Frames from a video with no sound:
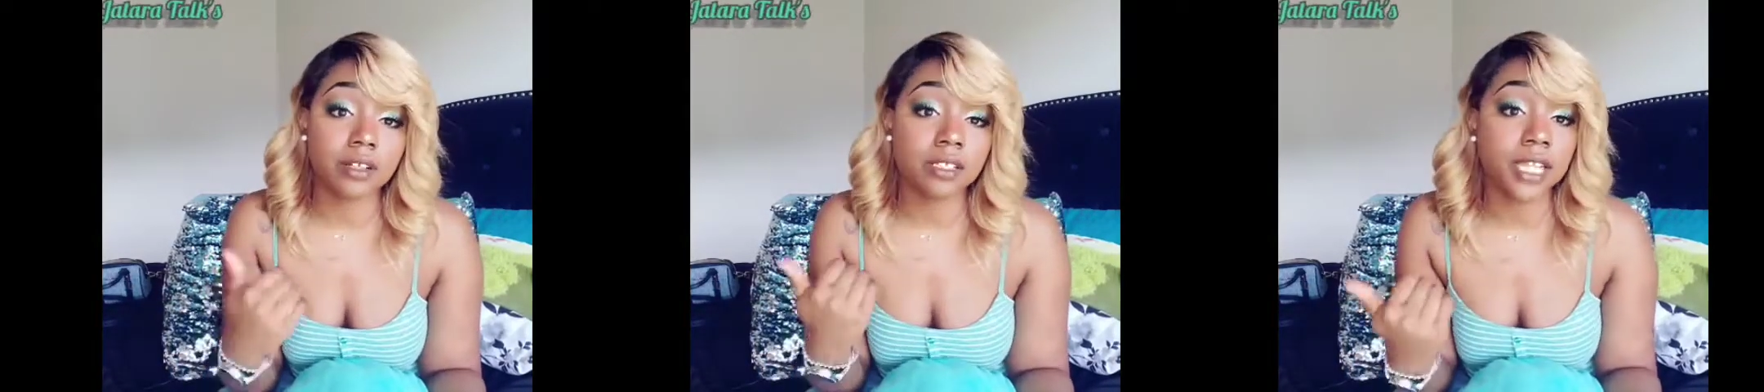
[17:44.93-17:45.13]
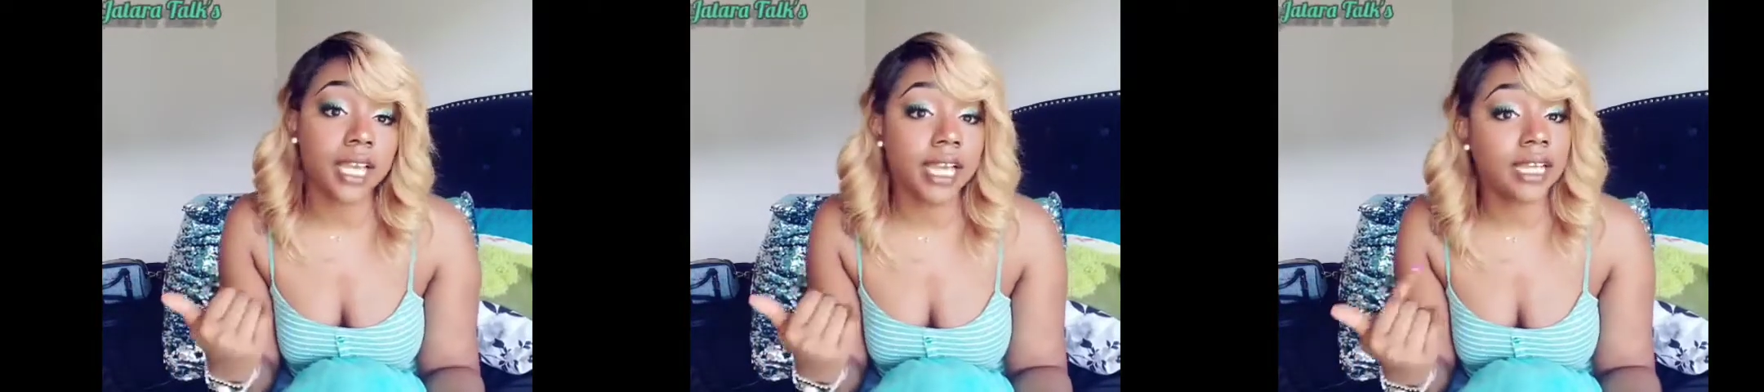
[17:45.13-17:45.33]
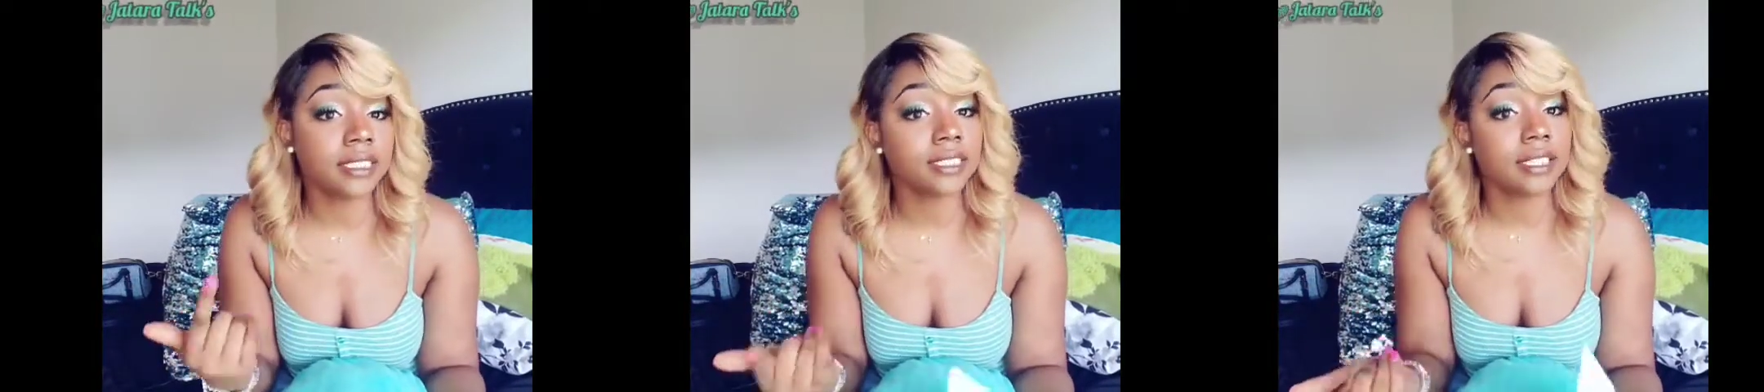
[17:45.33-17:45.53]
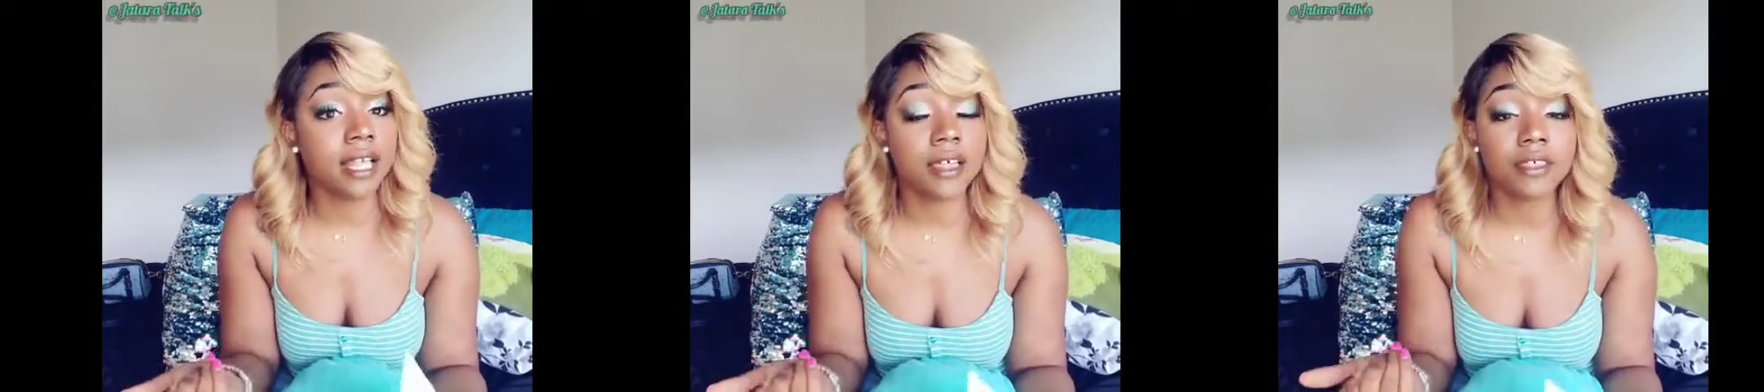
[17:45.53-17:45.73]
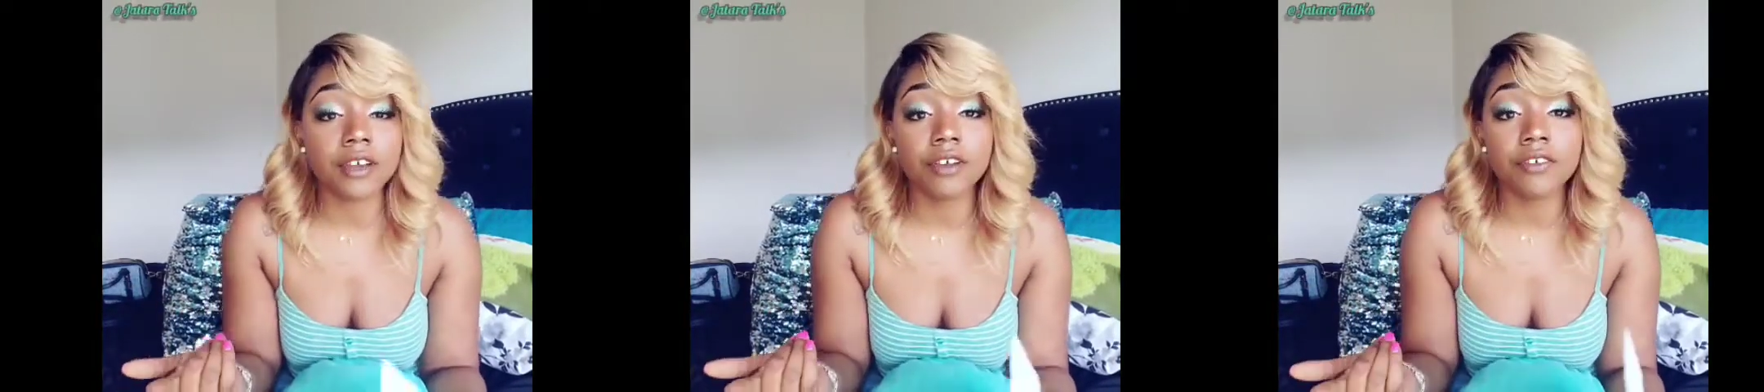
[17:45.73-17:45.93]
Lace,
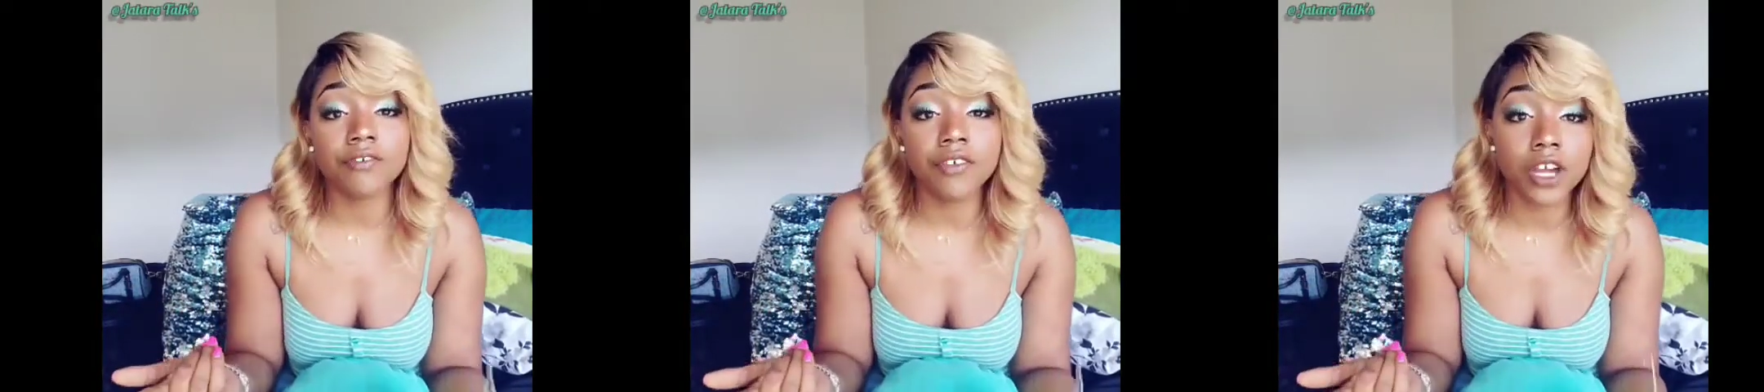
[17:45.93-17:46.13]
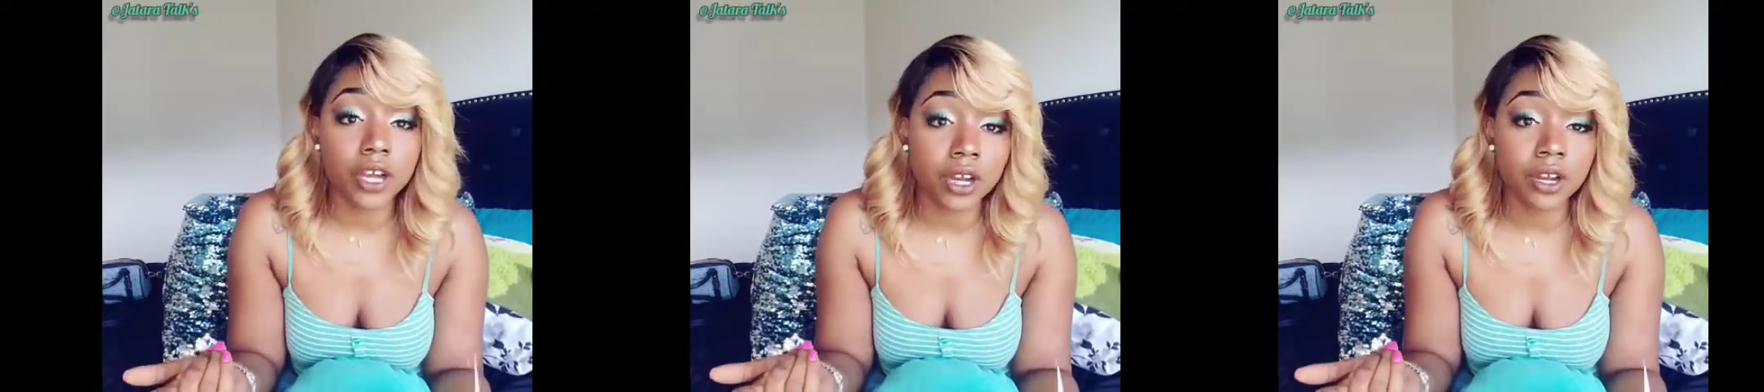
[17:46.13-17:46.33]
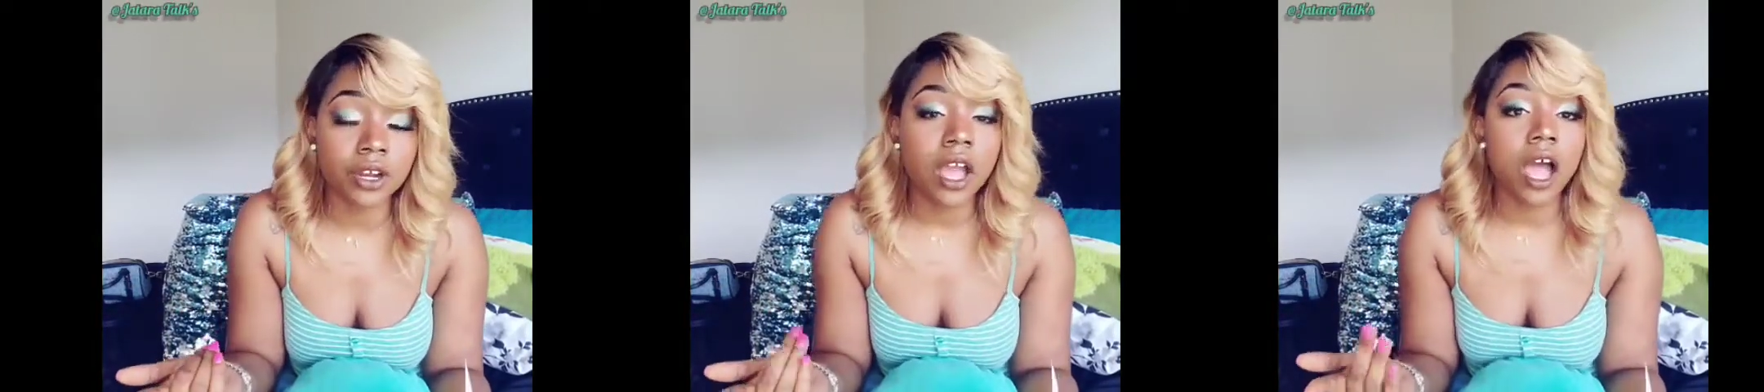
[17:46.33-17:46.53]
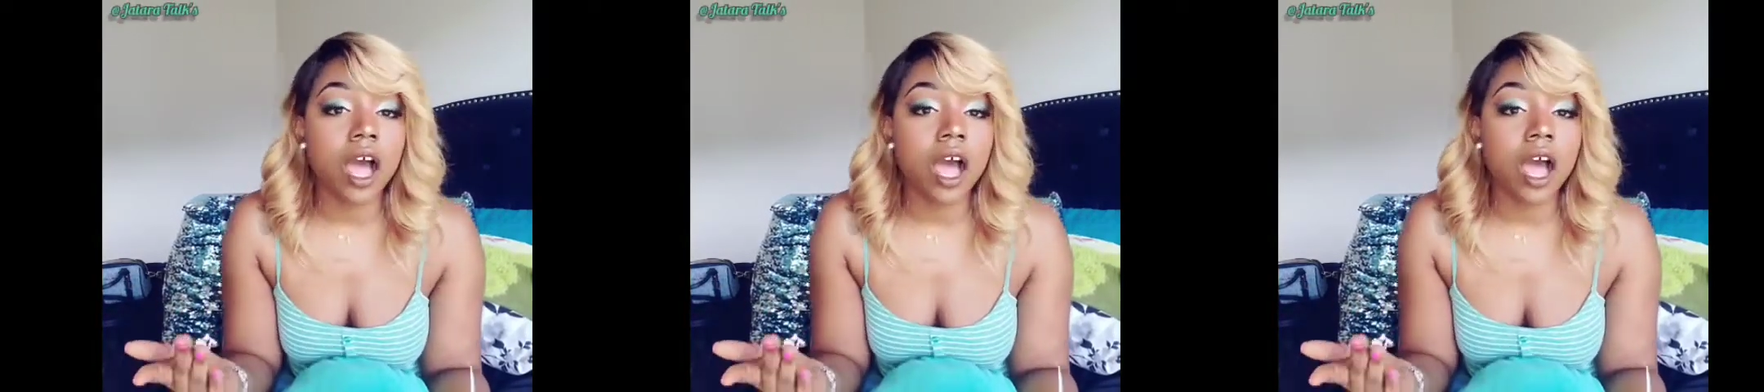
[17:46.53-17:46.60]
leather, fur?